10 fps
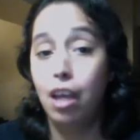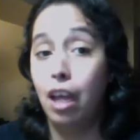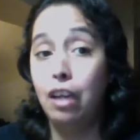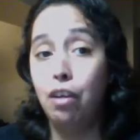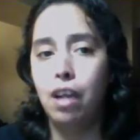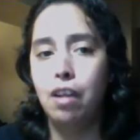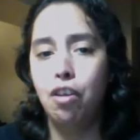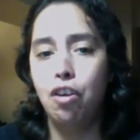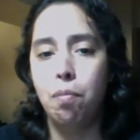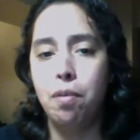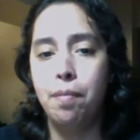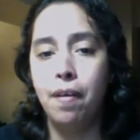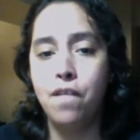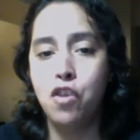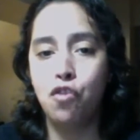And people
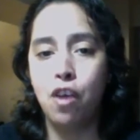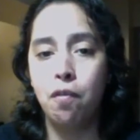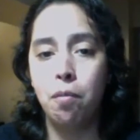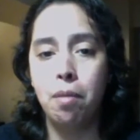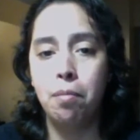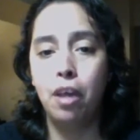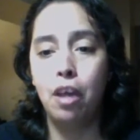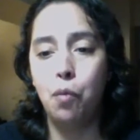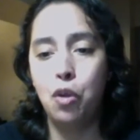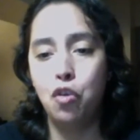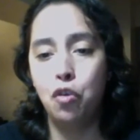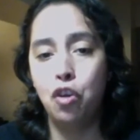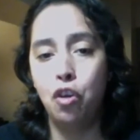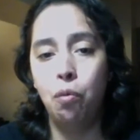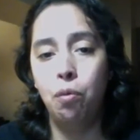have to try and remember, when you're
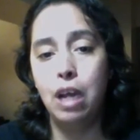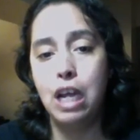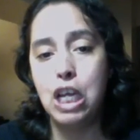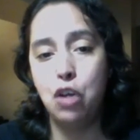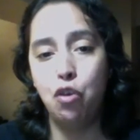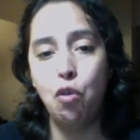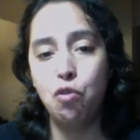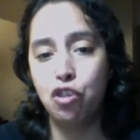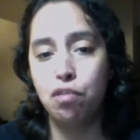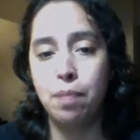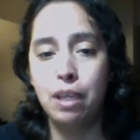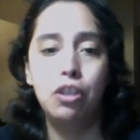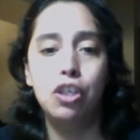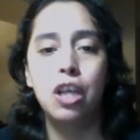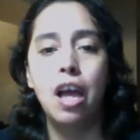new, you don't just build
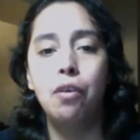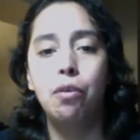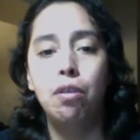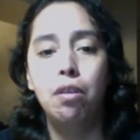a channel.